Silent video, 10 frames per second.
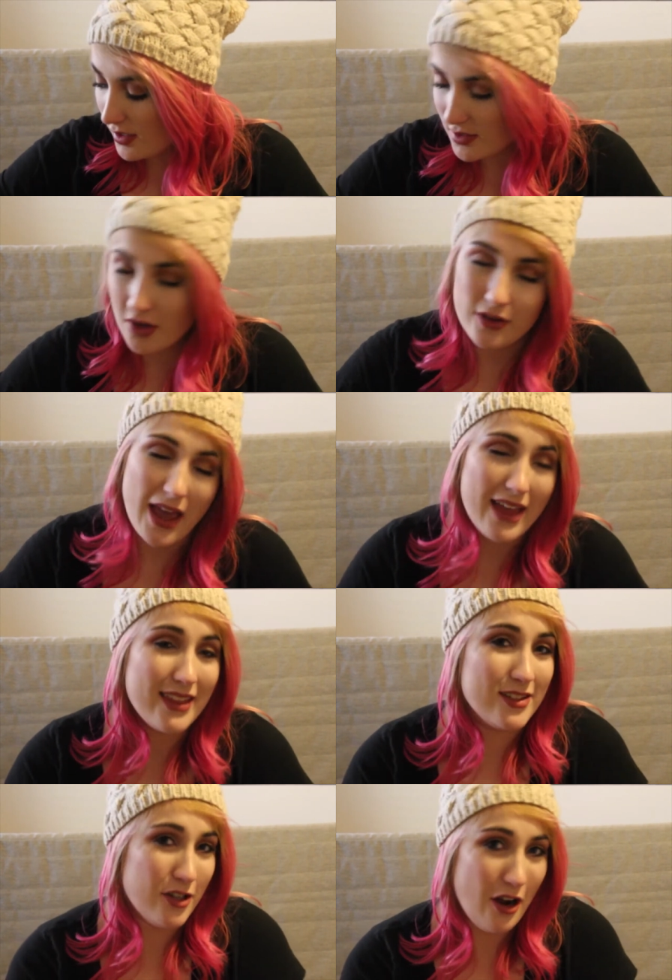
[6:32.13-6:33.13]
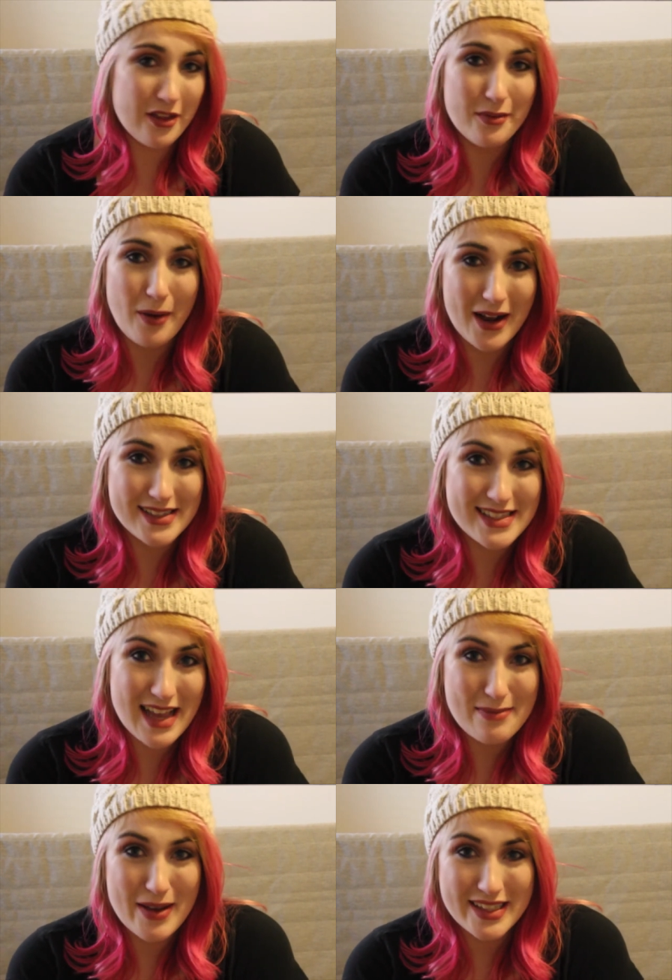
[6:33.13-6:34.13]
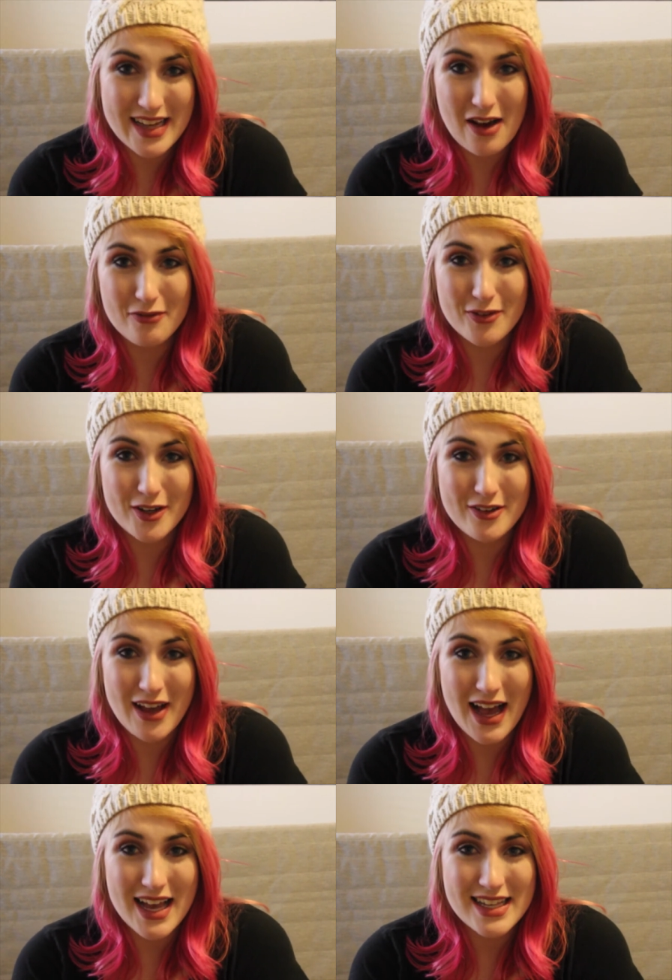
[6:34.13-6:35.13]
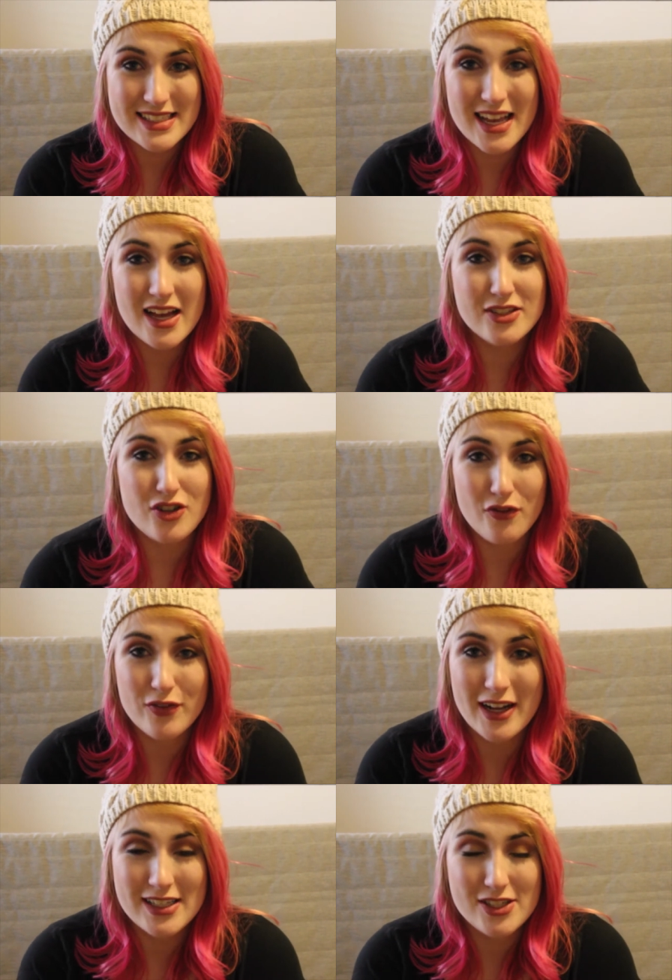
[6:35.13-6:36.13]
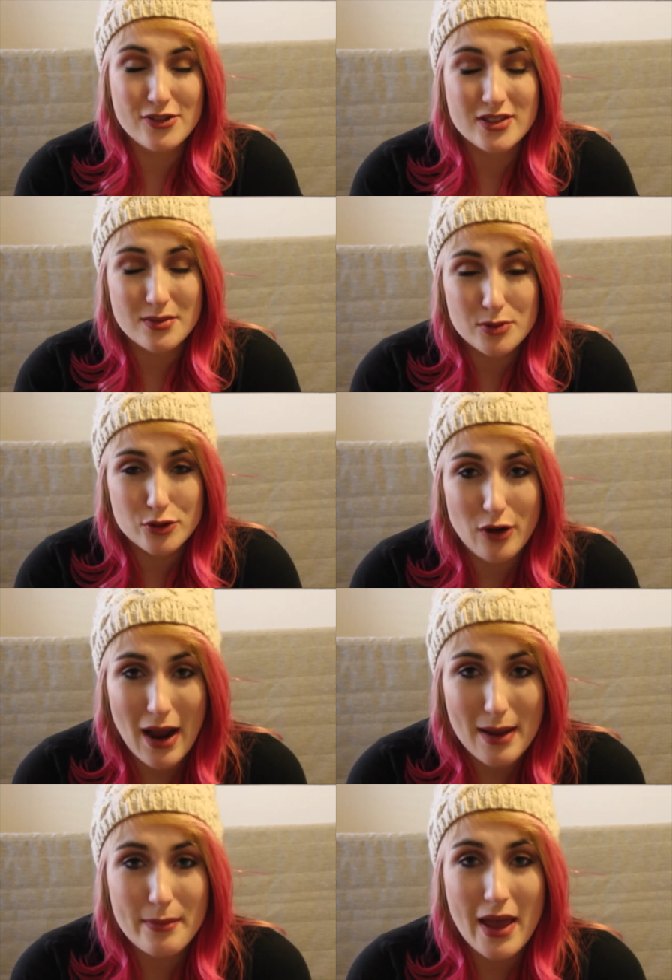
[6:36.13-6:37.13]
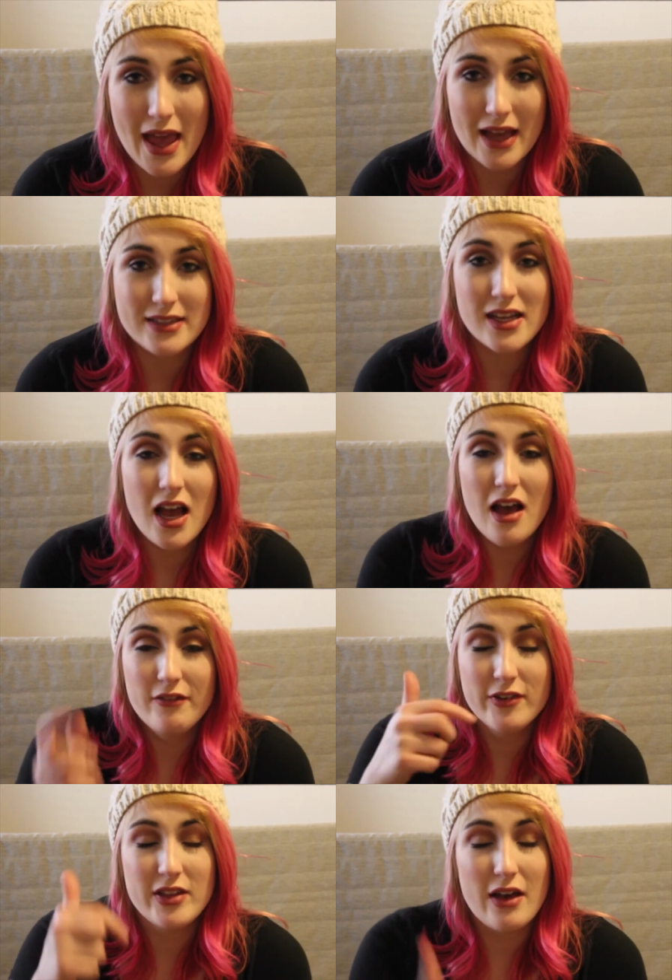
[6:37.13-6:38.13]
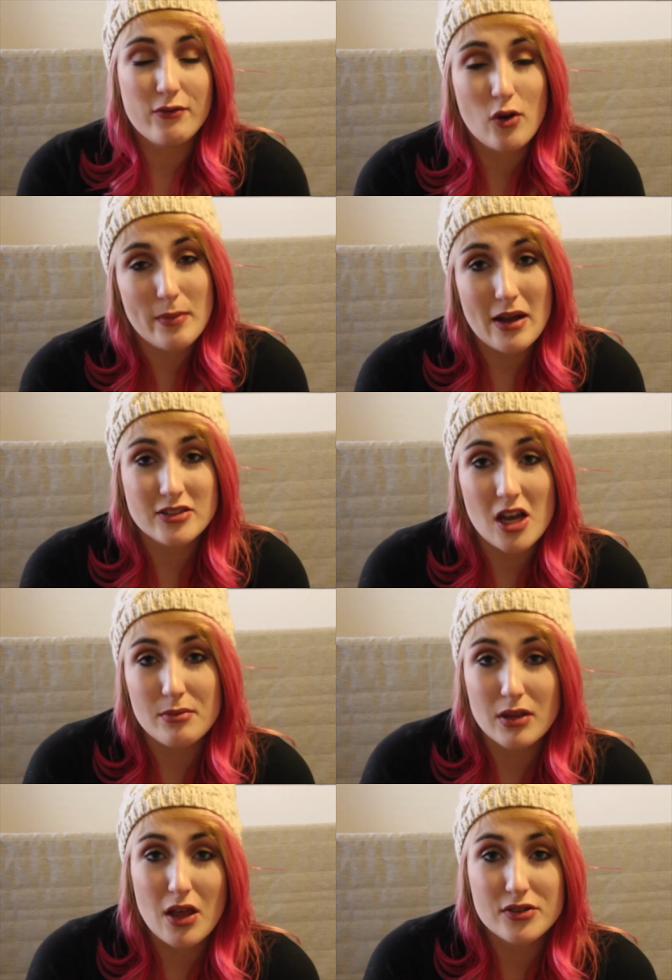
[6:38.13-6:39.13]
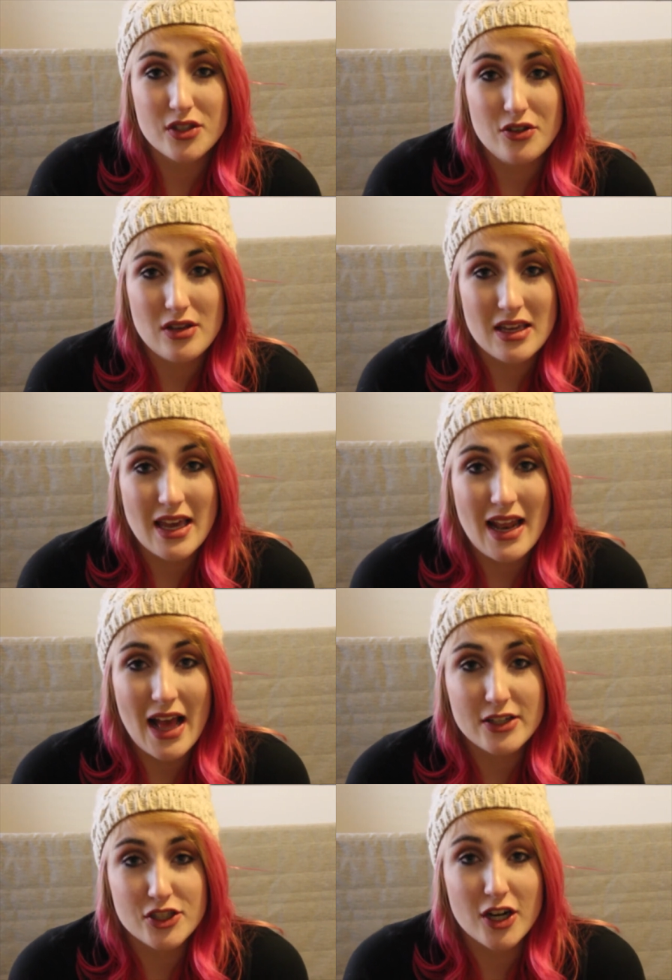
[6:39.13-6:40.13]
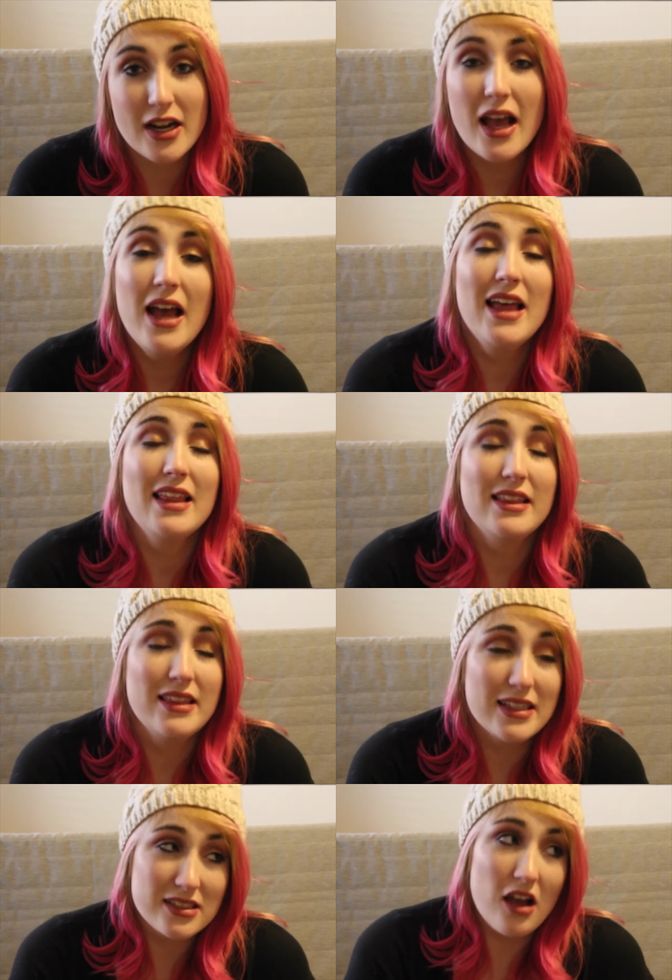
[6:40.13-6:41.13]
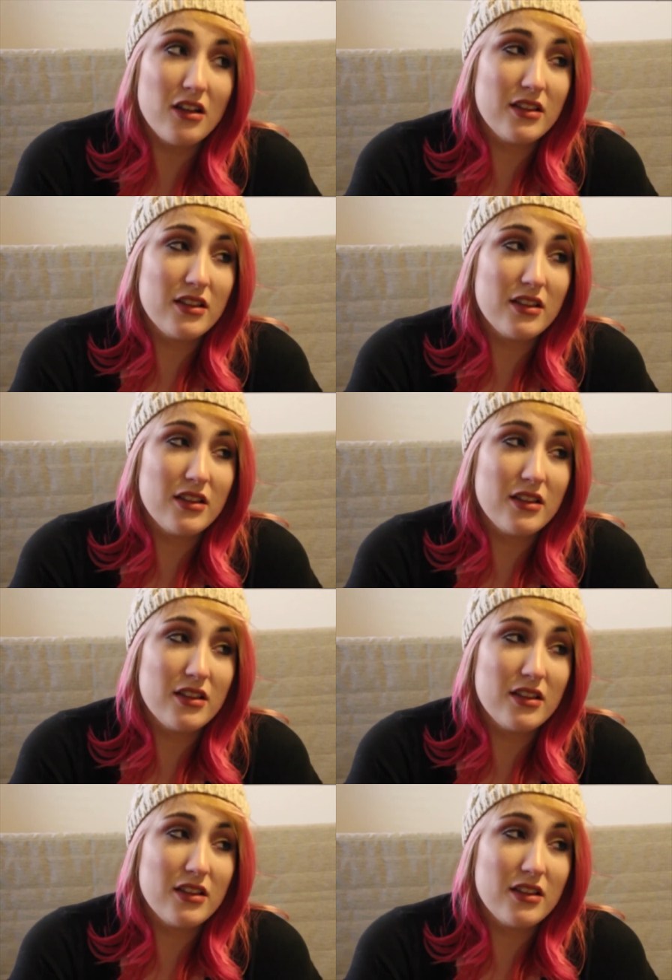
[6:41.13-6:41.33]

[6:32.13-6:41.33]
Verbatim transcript: So yeah, these are all the prizes I picked out for you guys. Don't forget to subscribe and fill that form out down below so you can get entered. This